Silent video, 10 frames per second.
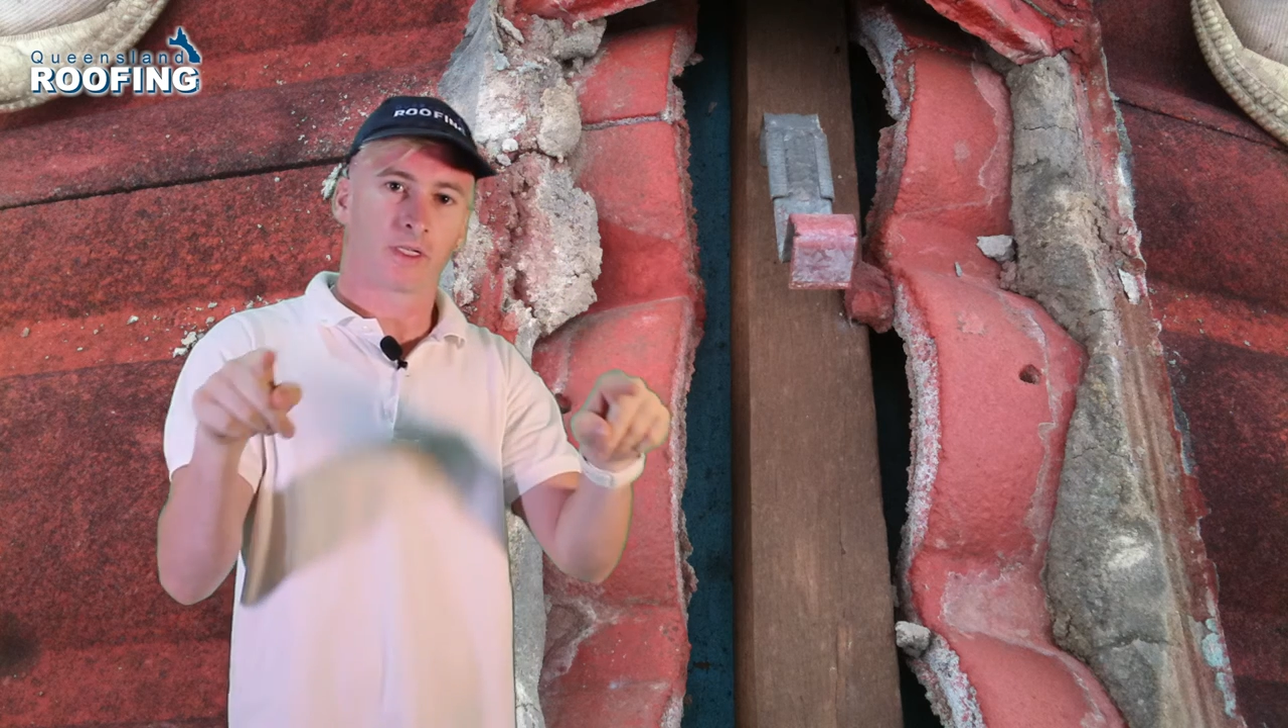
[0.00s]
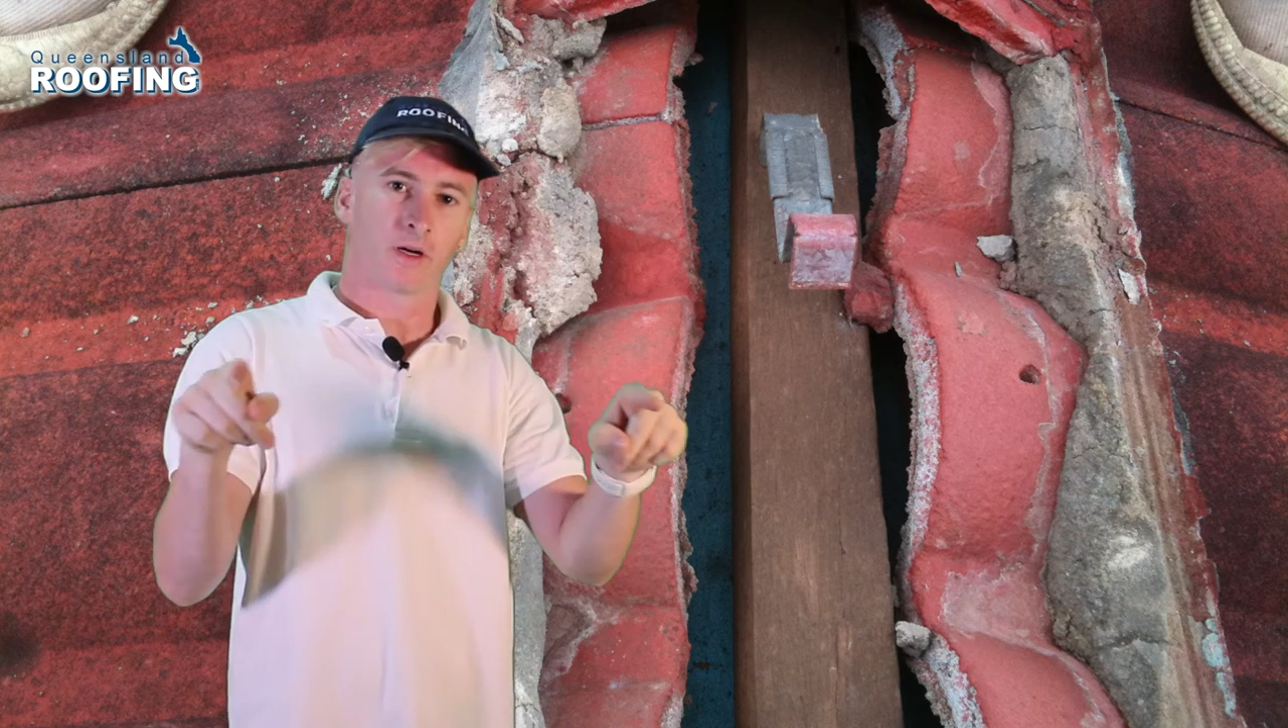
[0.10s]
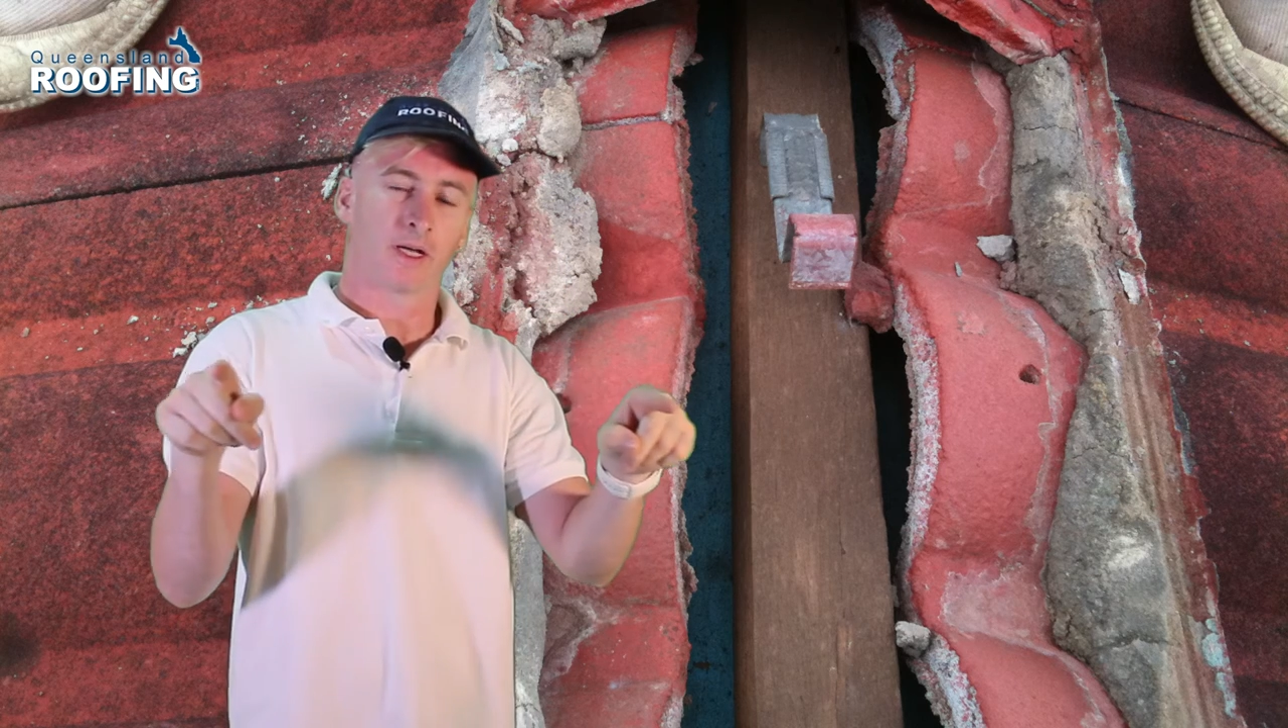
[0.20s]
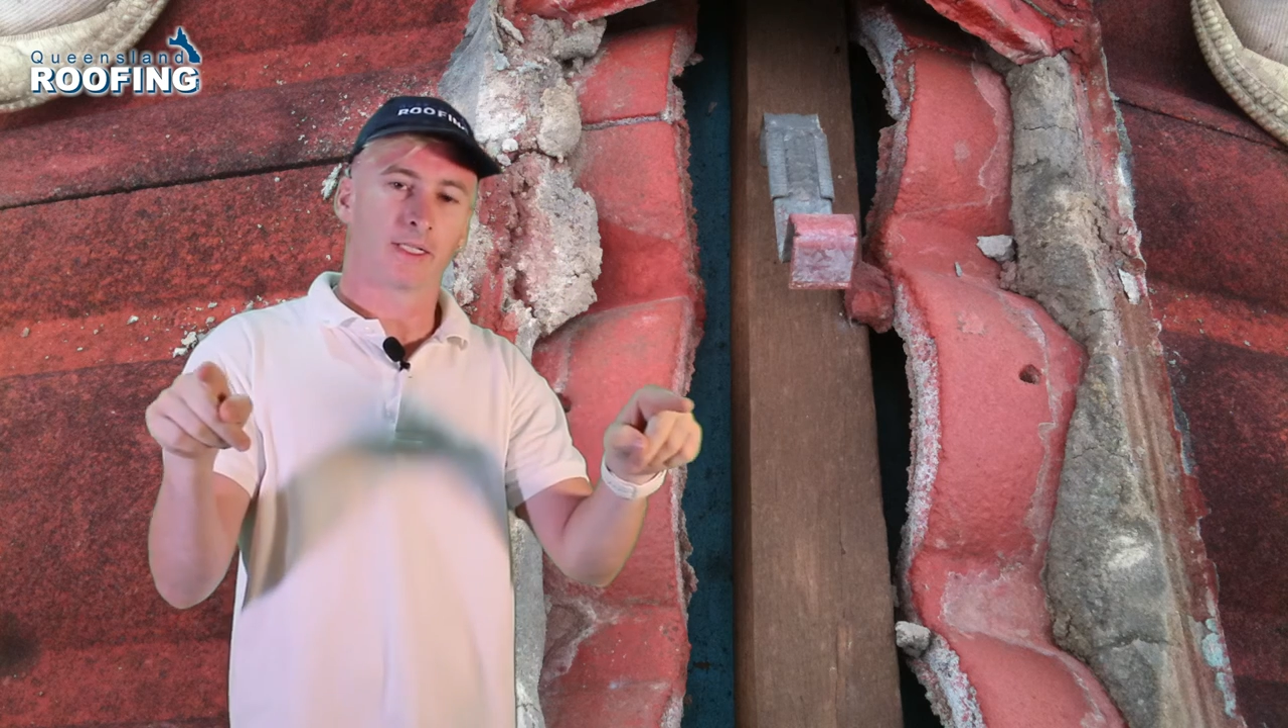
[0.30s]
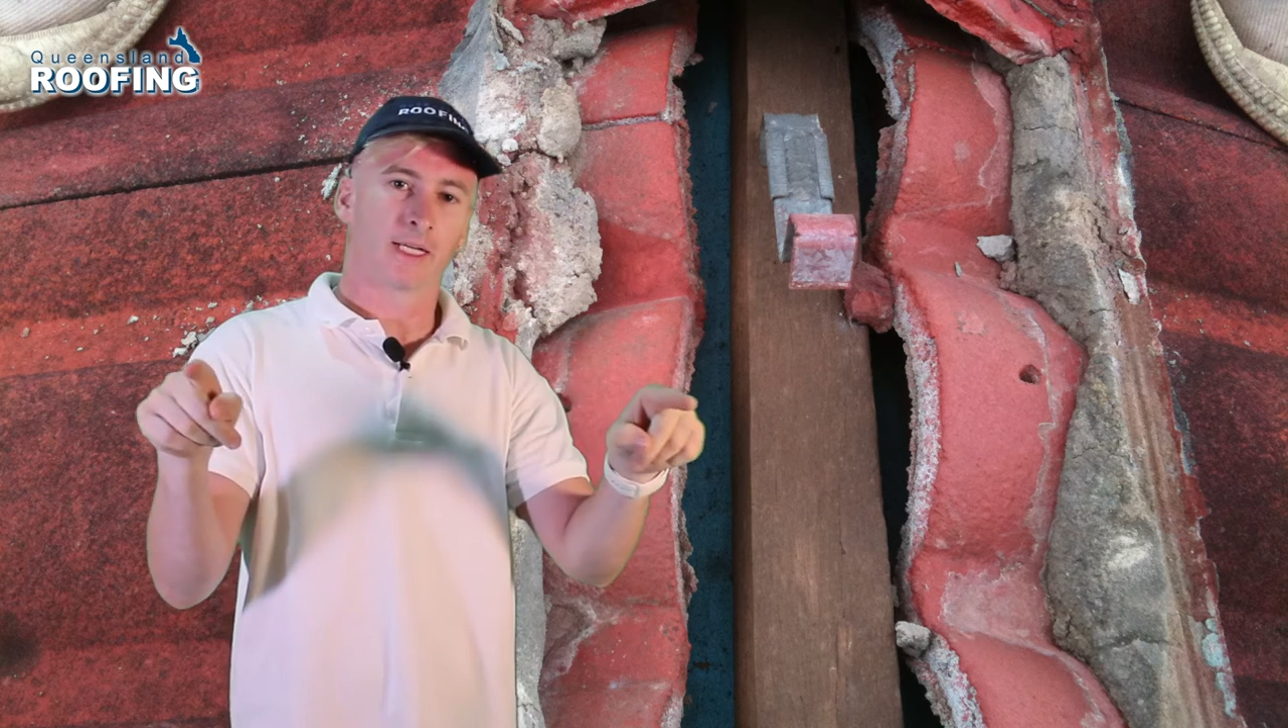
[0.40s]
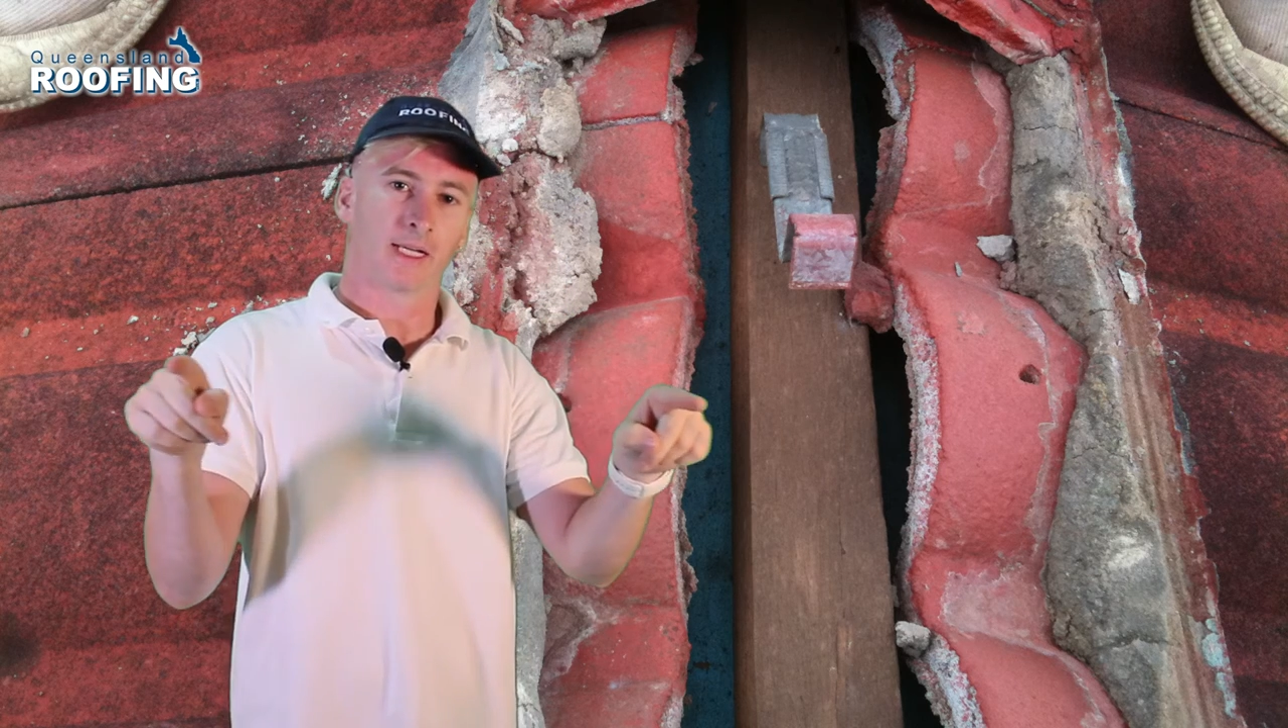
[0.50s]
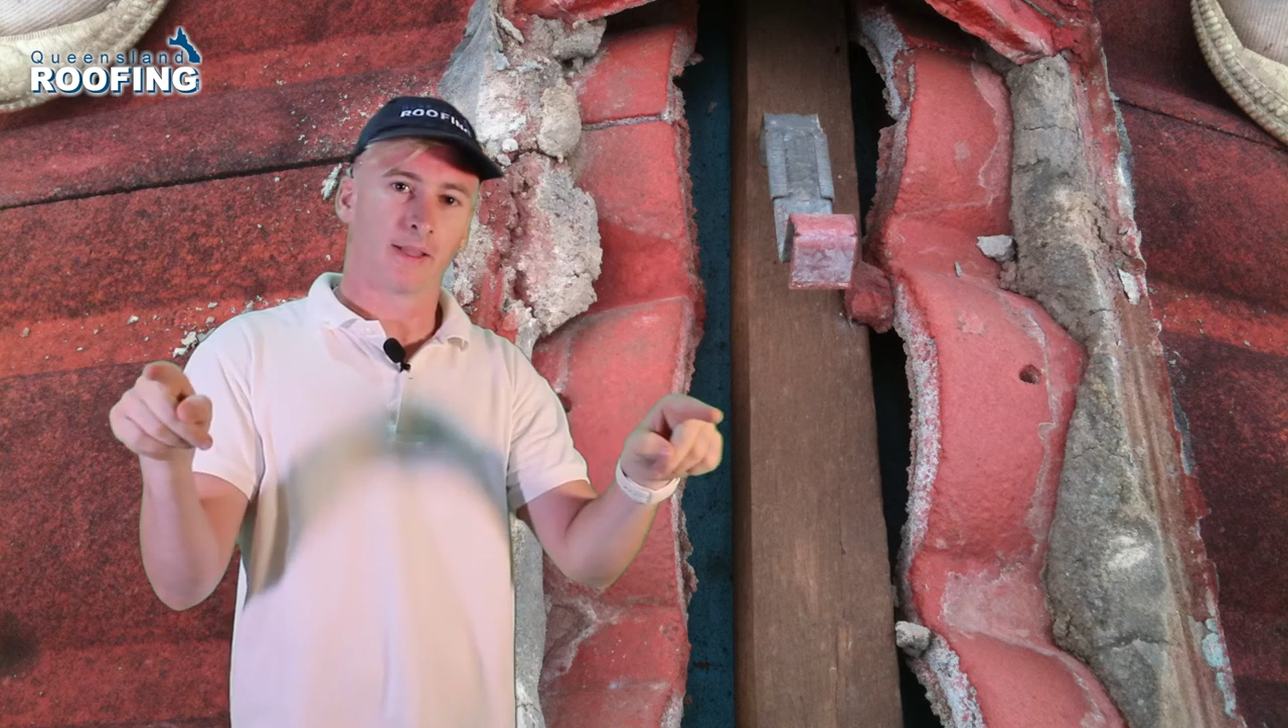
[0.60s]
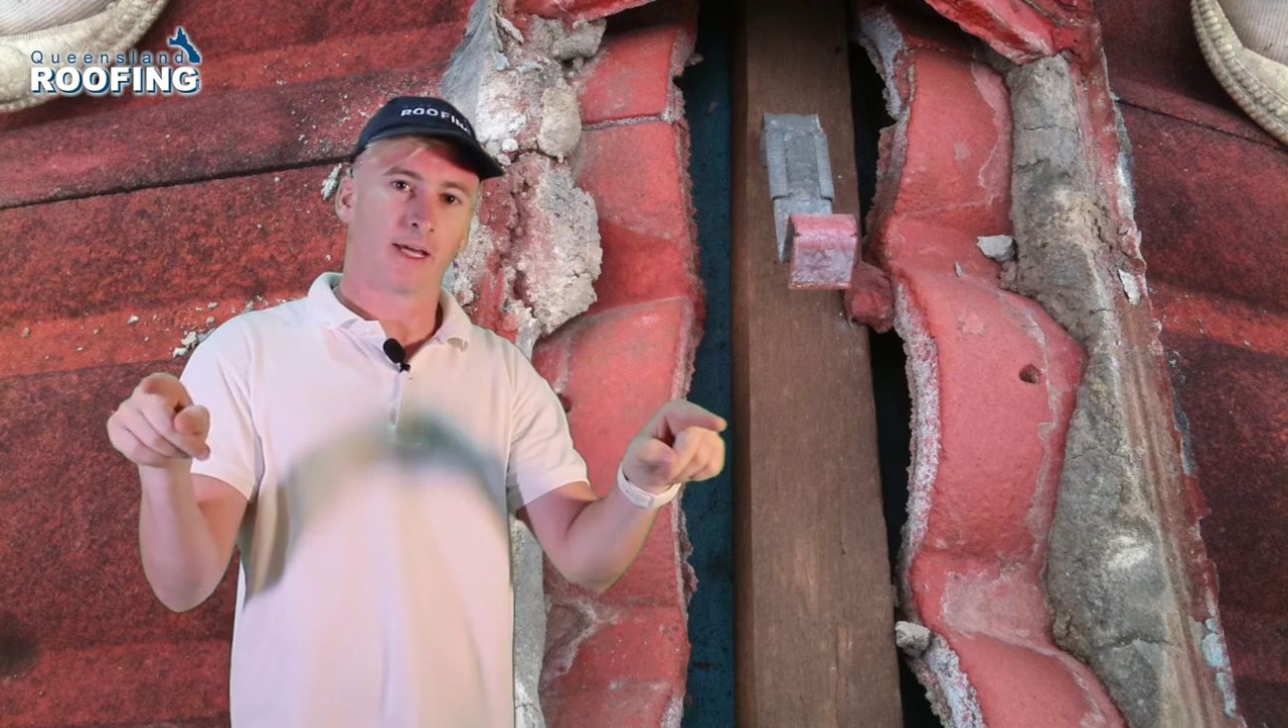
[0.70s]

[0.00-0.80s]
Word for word: designed to let